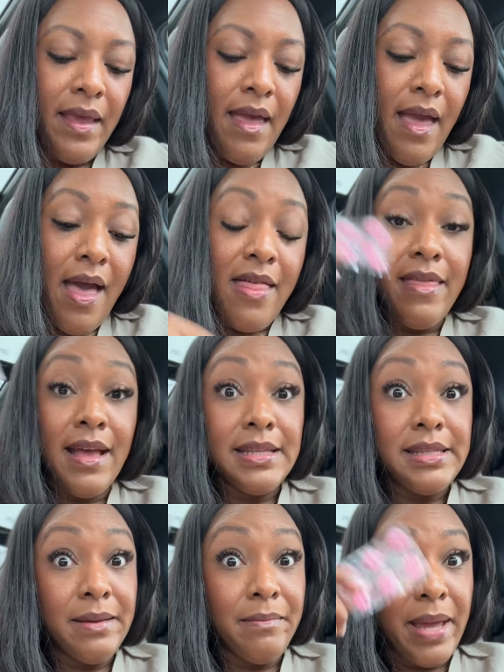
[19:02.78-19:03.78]
And
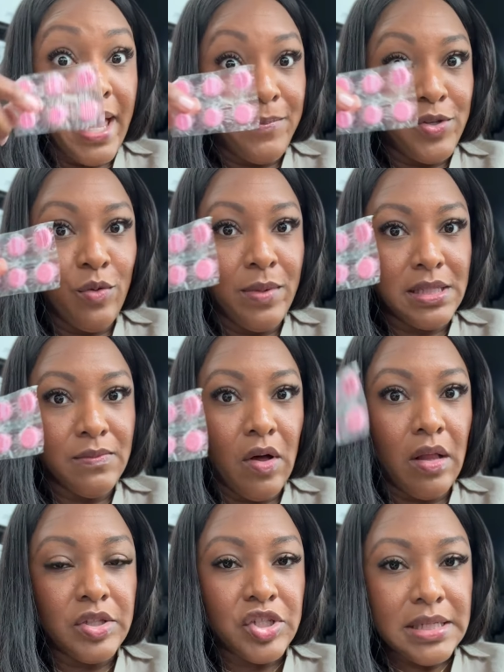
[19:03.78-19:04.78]
then some
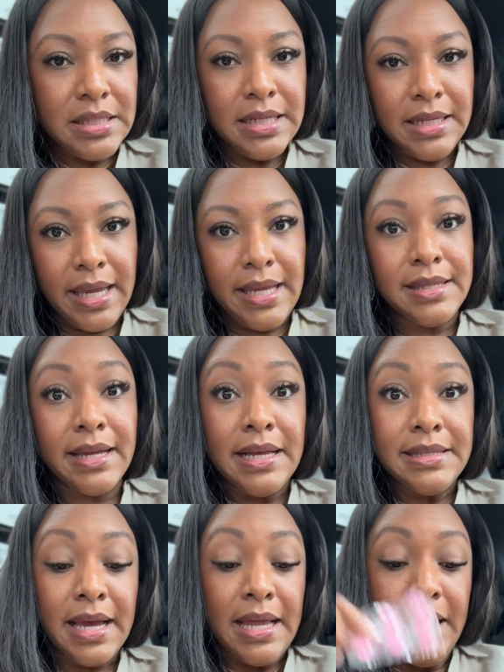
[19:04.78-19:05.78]
Pepto-Bismol, just in case, like
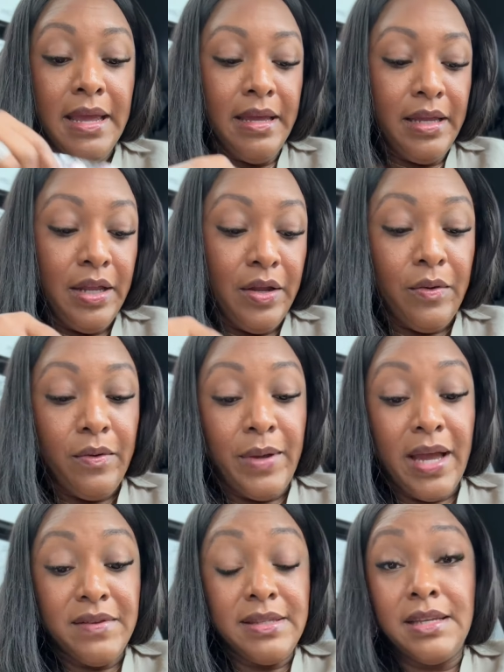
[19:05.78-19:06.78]
I said, you know,
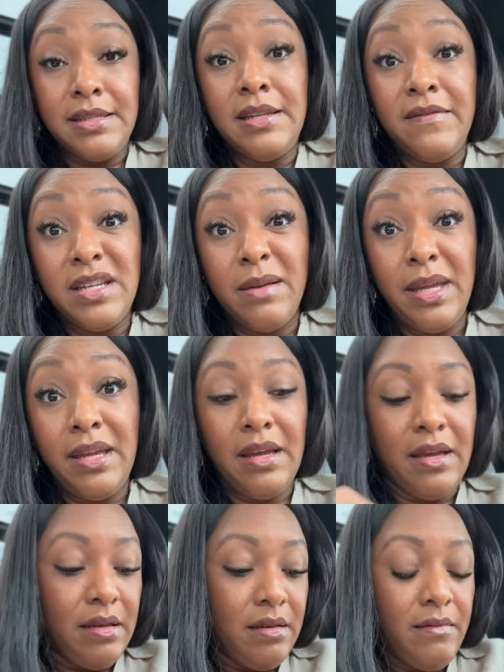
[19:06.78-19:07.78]
we have a sensitive tummy,
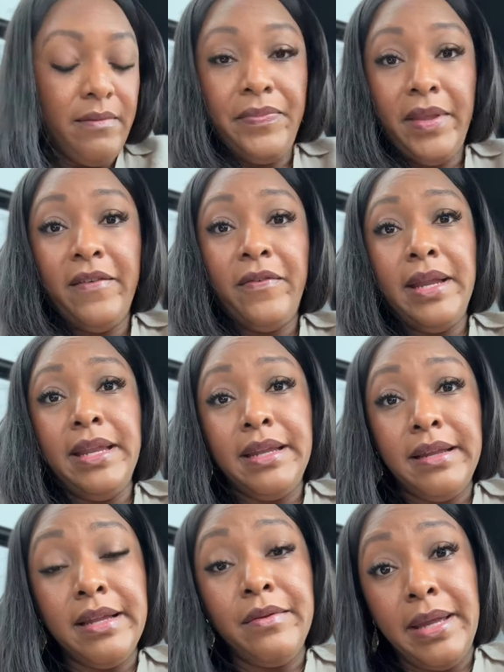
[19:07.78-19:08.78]
and if we
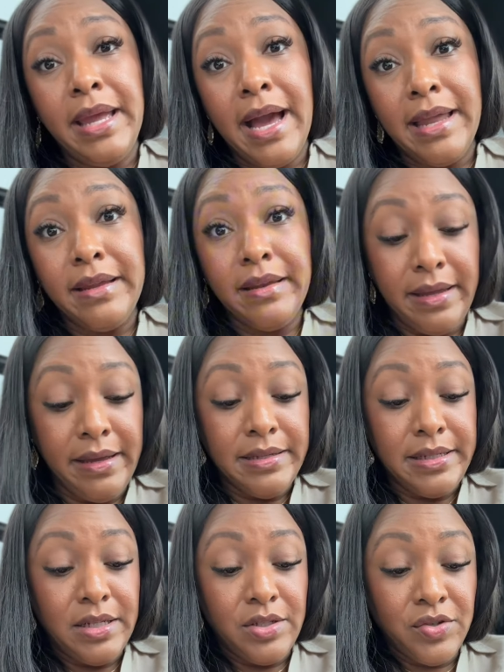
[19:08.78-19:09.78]
needed it, we had it
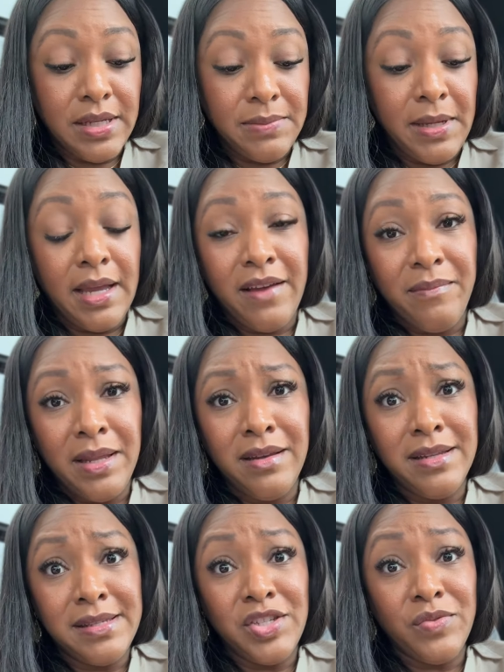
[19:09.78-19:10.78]
handy. Trust me, I've been
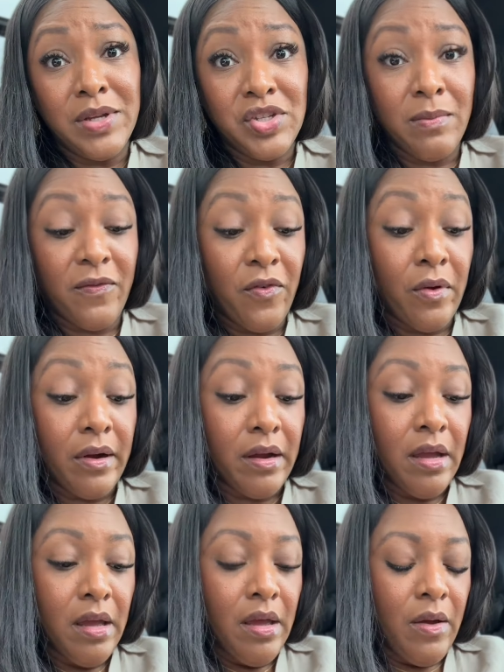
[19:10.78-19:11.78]
in a situation before
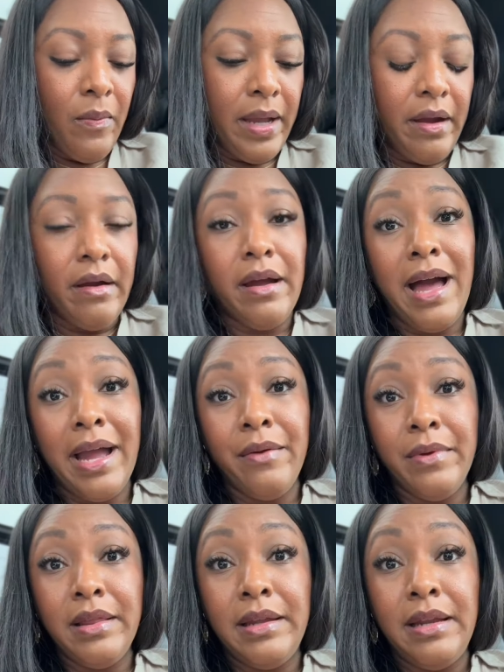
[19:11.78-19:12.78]
where I
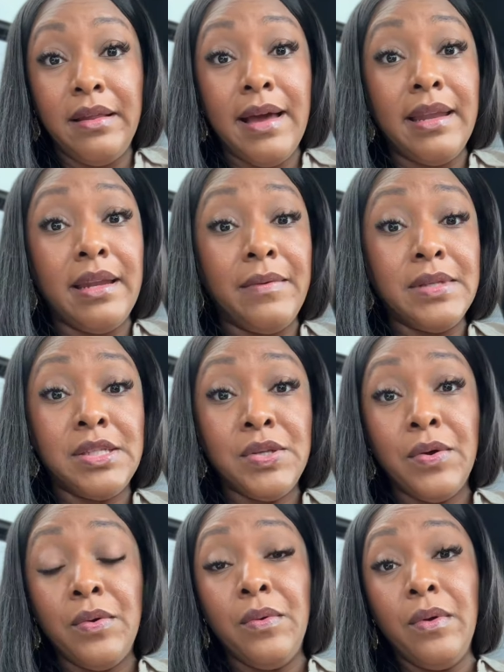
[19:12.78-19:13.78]
really needed that, and I was
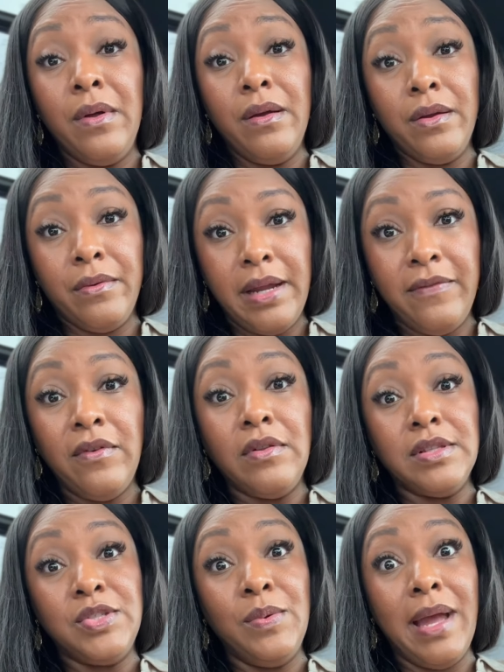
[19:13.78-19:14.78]
so
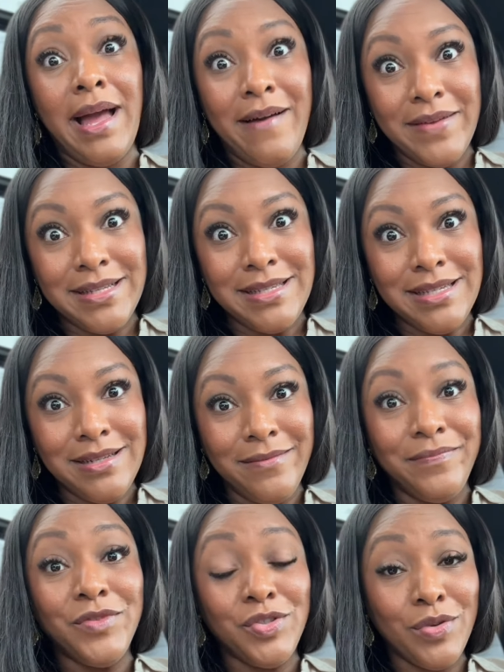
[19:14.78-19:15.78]
grateful to have it.
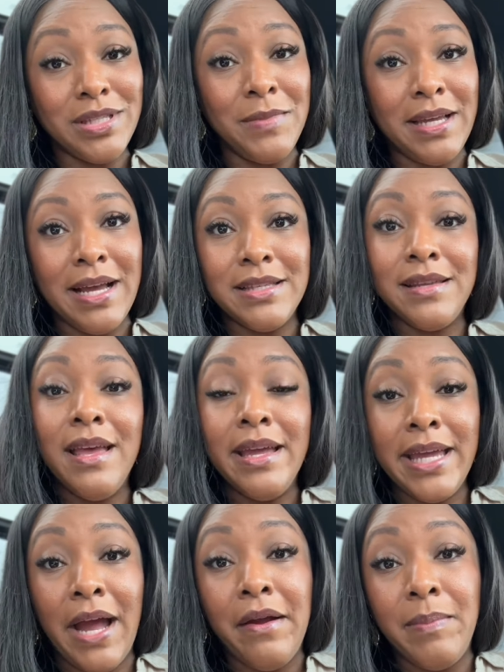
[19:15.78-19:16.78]
Trust me, guys,
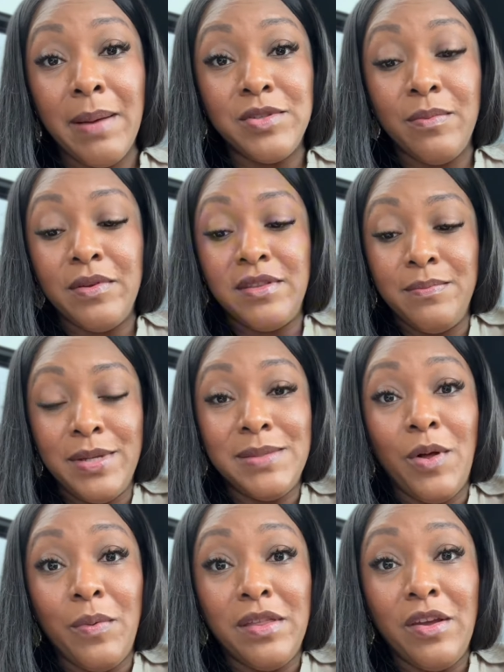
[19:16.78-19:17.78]
carry
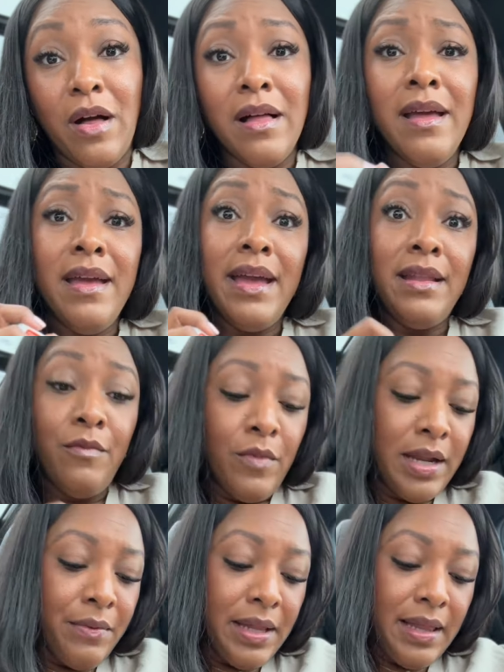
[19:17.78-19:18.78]
Pepto-Bismol with y'all. And
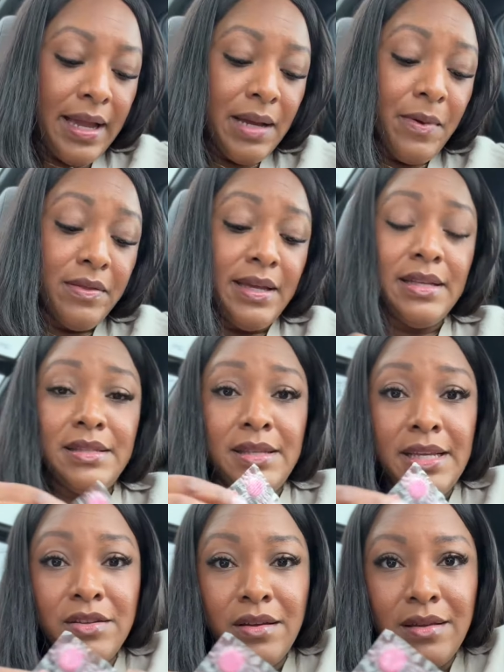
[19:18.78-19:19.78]
what I really like about these
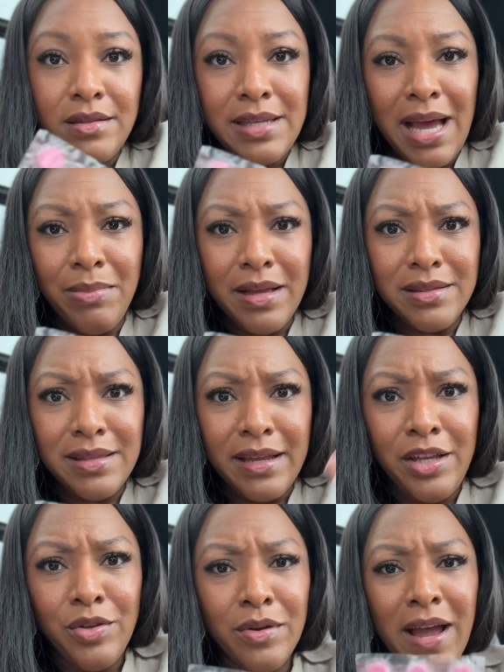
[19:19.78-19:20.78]
are the tablets.
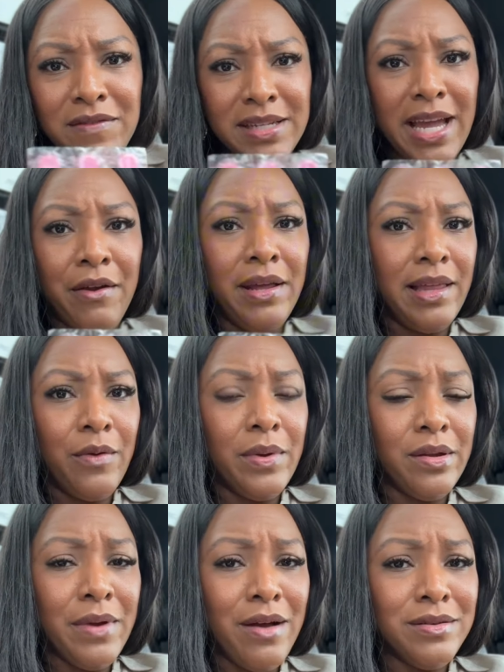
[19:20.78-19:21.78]
Like, you don't have to carry
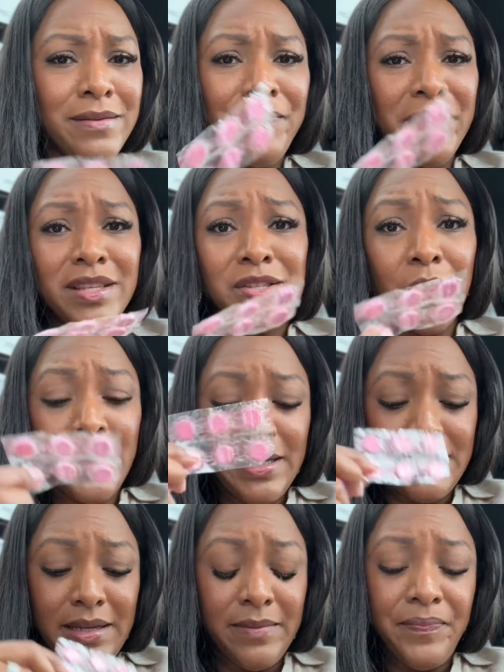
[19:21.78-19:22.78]
liquid around. So
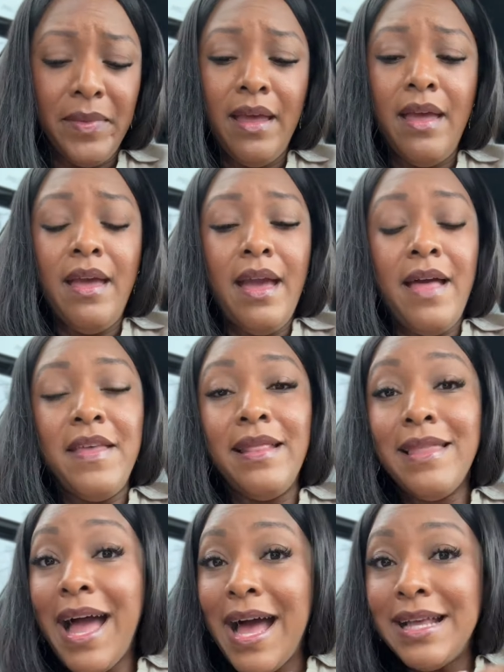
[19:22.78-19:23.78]
easy. And then
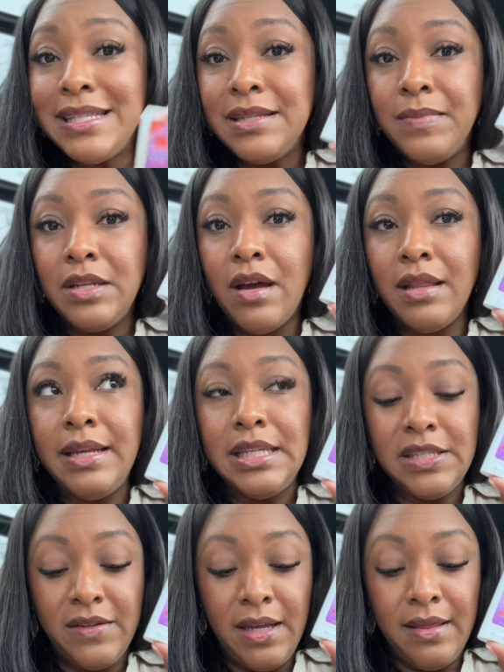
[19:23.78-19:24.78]
last but not
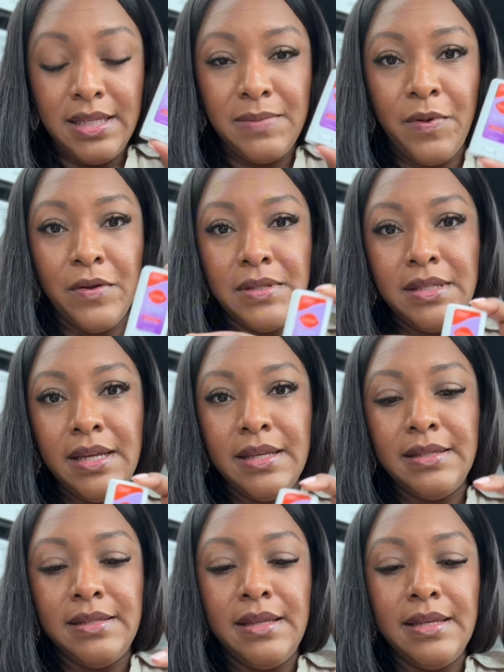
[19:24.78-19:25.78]
least in this purse
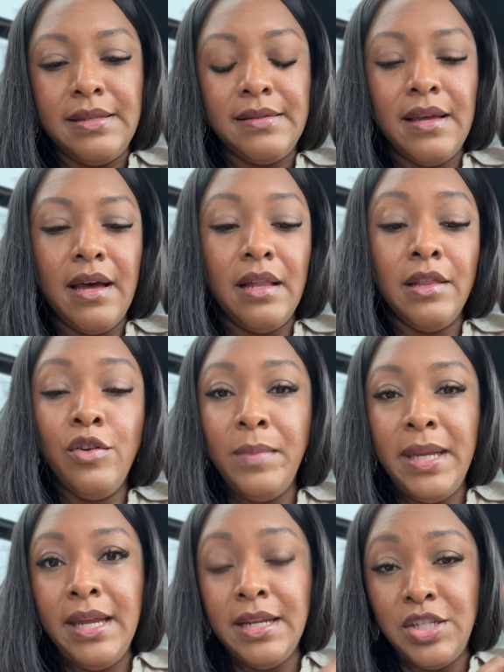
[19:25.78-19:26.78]
is this
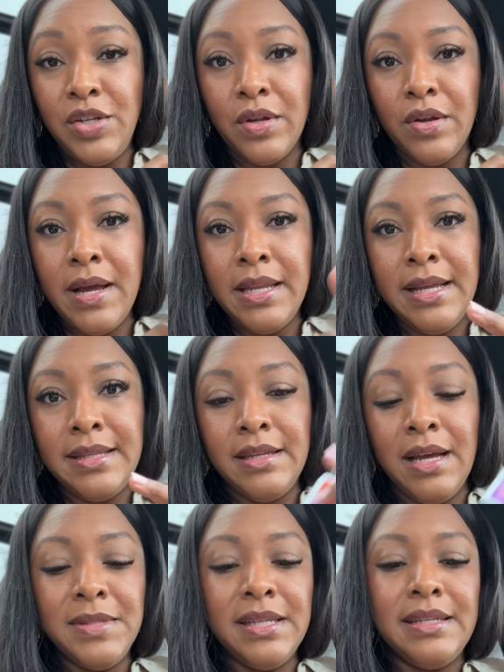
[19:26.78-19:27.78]
Lumi deodorant. It
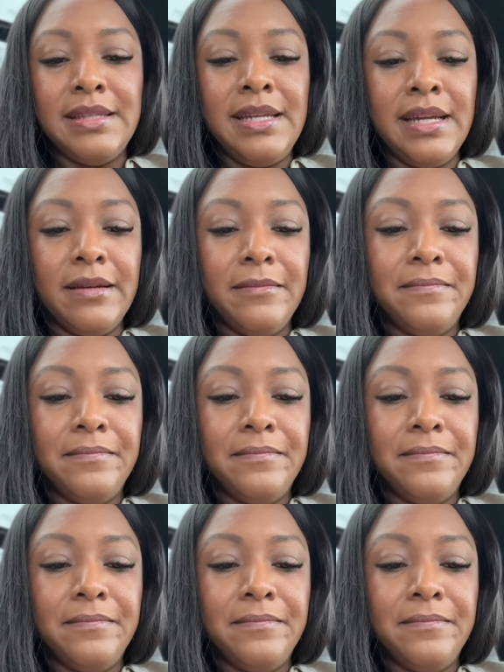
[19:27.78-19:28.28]
comes in a stick,